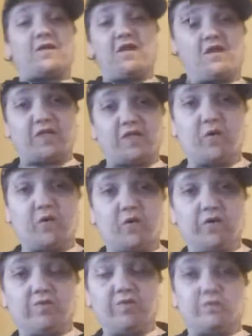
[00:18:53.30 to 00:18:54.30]
kill him. He
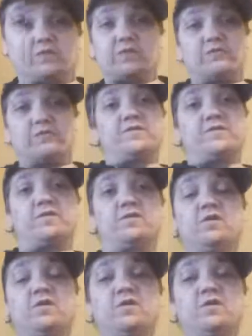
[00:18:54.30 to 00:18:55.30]
was literally
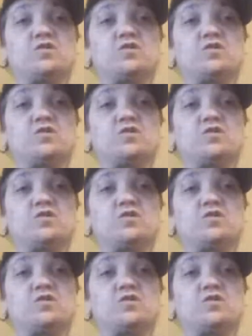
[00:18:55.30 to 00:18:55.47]
just a